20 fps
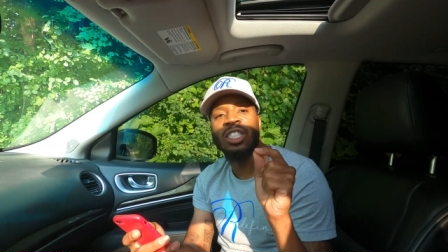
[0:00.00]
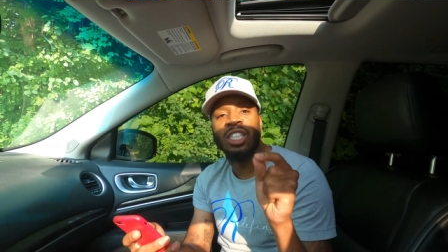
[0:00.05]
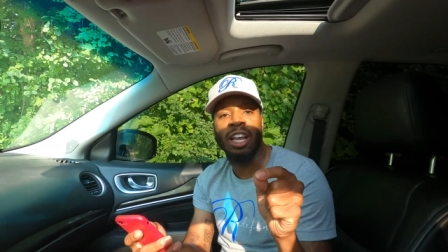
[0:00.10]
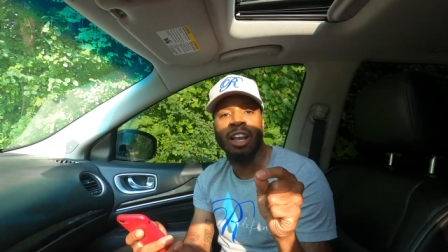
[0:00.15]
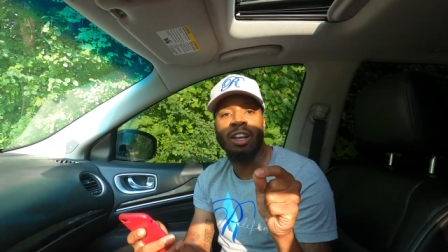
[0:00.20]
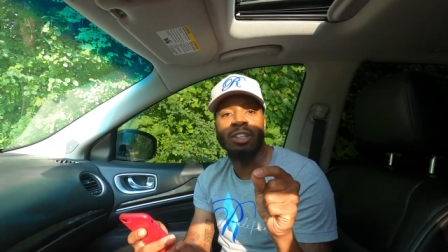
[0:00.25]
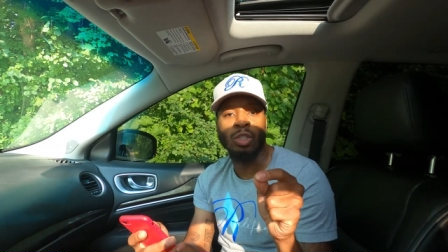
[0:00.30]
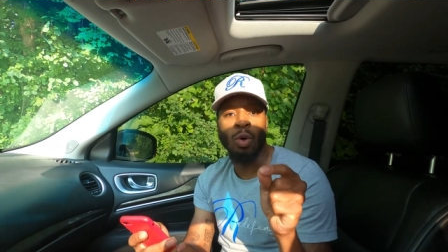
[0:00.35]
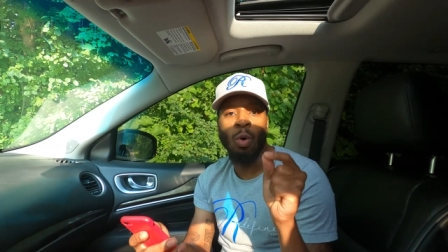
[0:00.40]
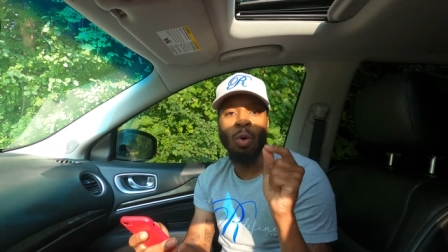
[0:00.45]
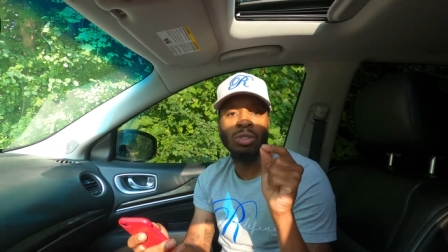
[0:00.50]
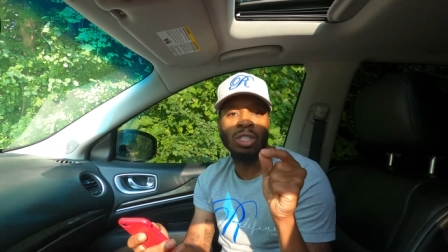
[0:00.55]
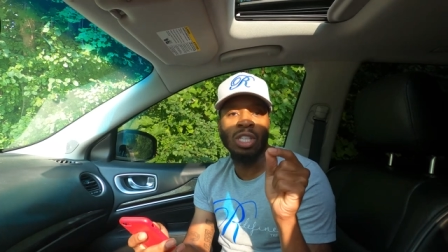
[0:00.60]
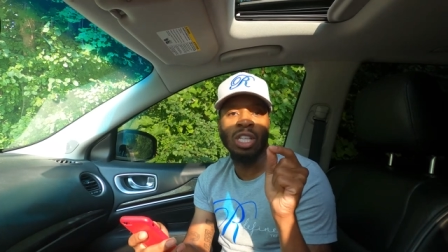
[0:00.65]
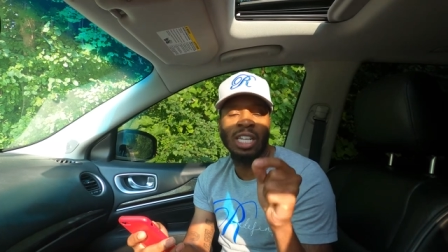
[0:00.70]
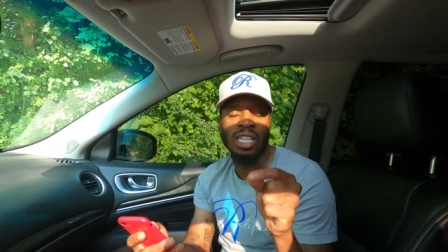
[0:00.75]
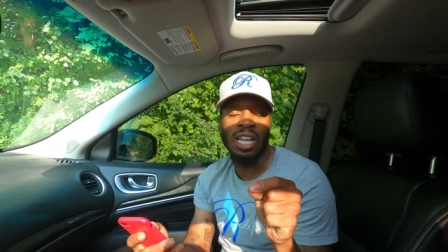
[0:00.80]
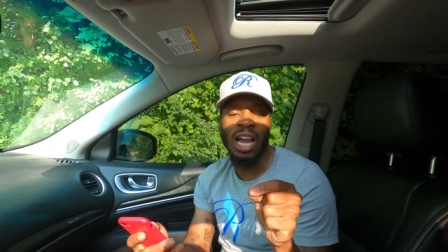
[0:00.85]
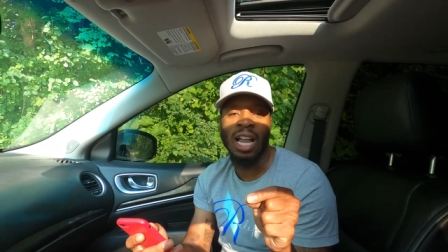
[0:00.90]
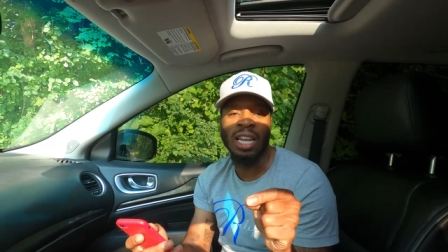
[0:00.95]
of stairs
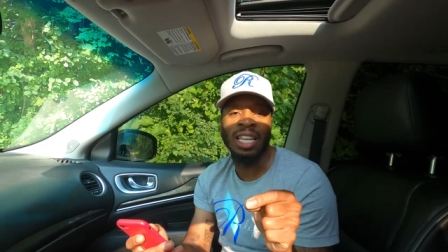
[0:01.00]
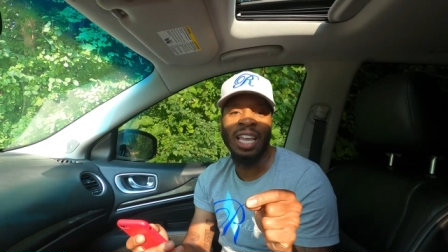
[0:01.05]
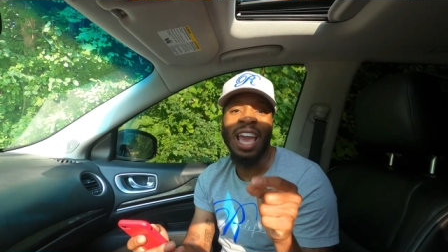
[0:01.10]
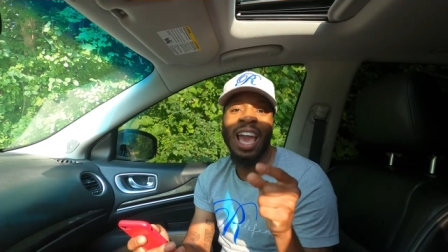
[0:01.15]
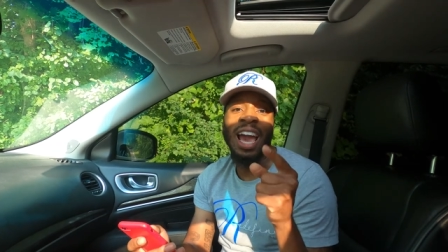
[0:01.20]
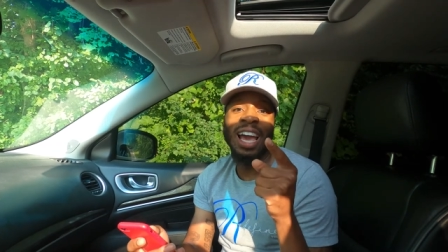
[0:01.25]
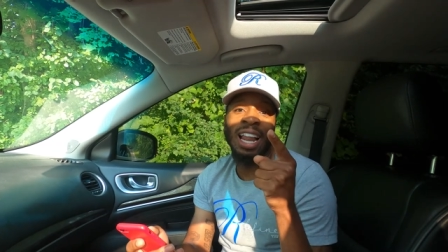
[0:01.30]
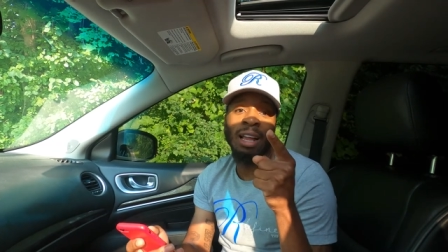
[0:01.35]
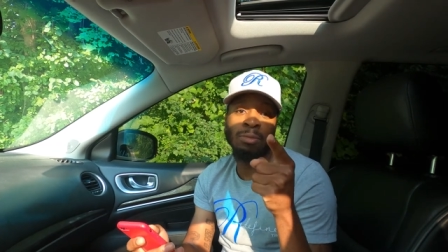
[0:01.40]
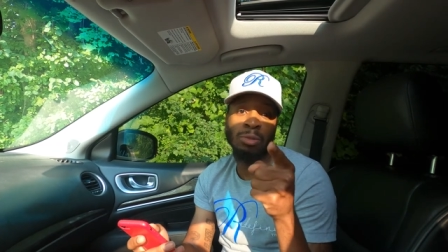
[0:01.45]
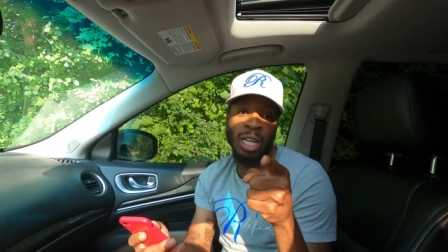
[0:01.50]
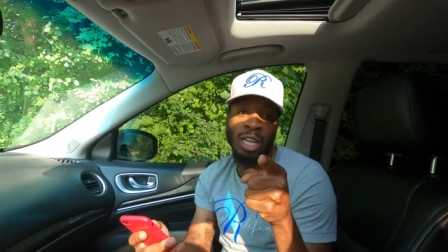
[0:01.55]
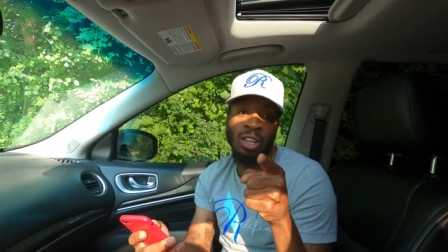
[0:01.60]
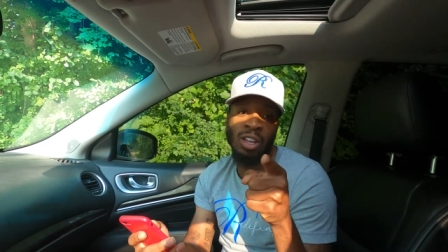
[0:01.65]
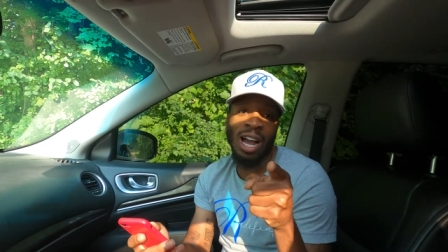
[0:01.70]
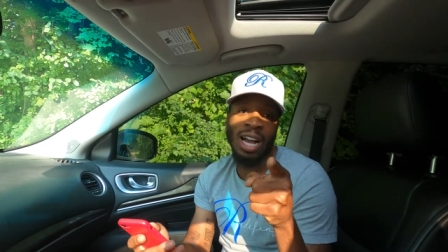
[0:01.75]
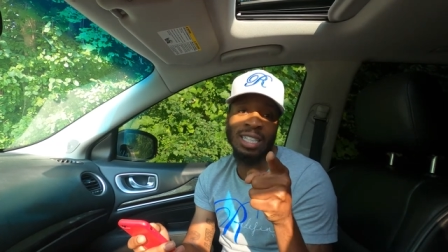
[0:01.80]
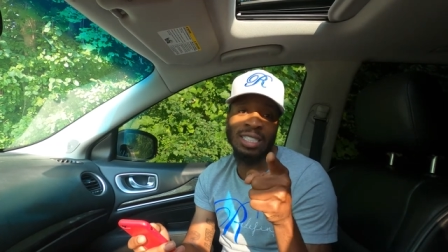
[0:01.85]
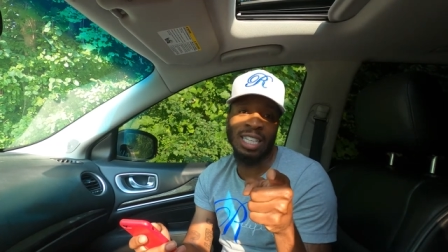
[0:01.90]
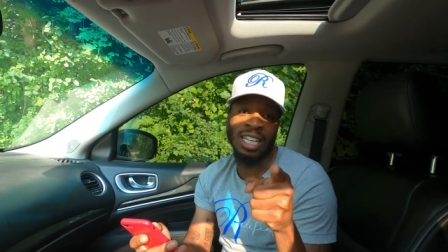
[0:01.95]
onto the dolly. And I'm telling
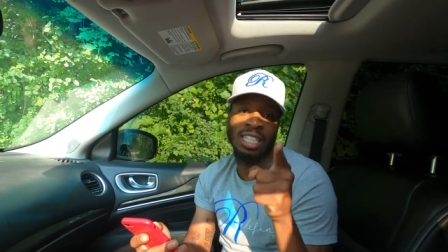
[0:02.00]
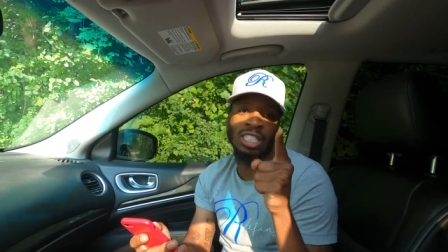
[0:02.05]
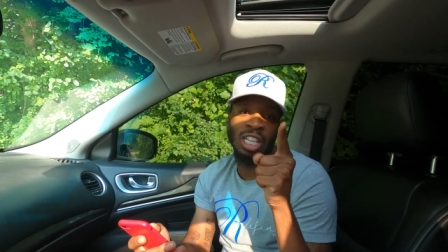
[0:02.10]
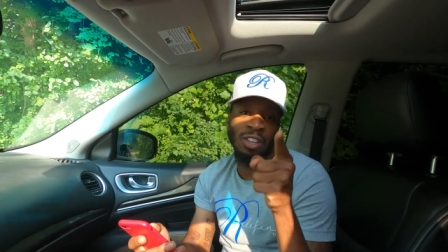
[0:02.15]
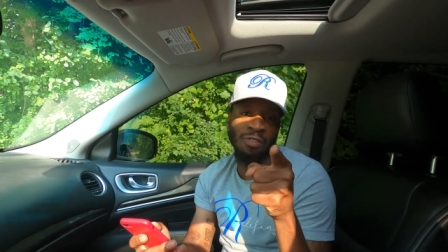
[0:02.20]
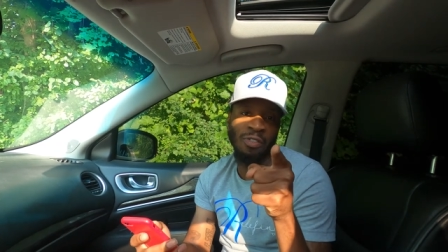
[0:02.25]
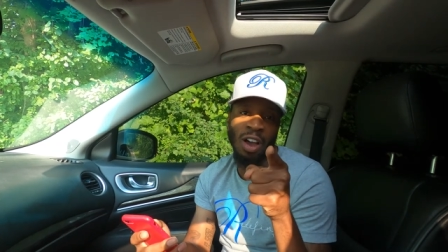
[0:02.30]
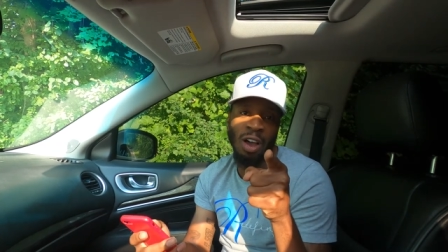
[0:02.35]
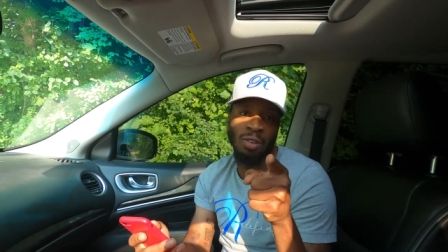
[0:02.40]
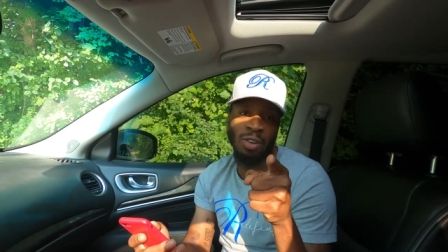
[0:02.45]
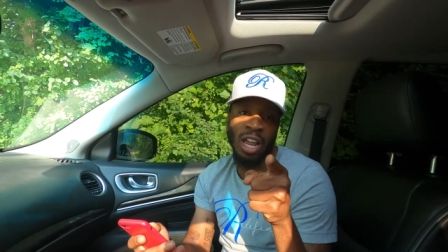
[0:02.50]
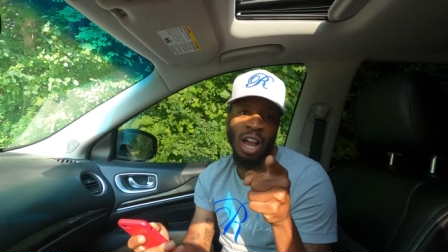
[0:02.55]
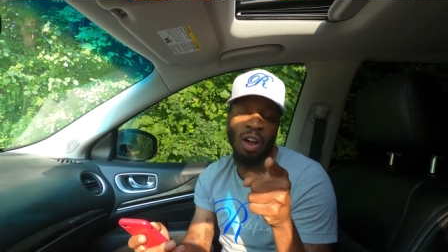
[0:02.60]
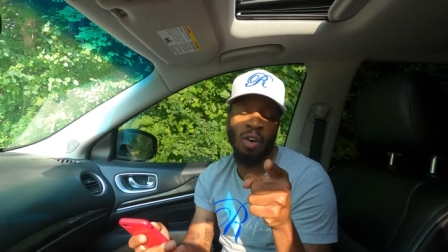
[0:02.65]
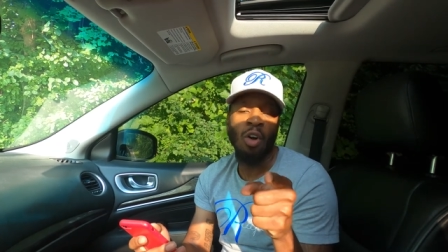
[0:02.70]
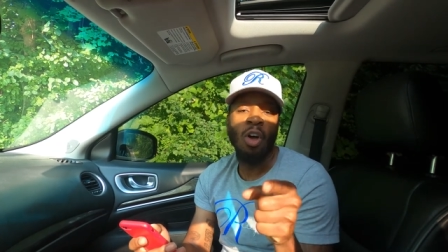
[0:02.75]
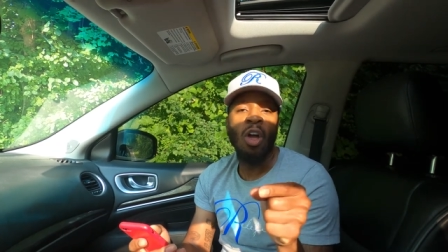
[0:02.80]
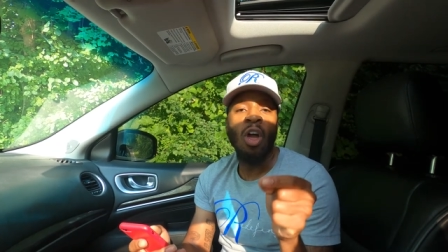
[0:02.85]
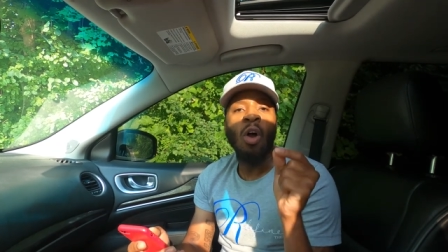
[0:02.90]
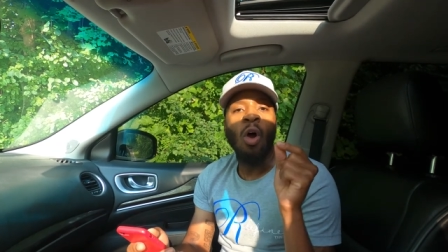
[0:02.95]
you guys that I just found
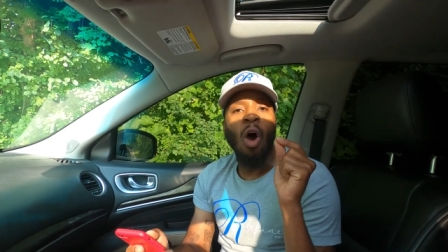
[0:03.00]
out.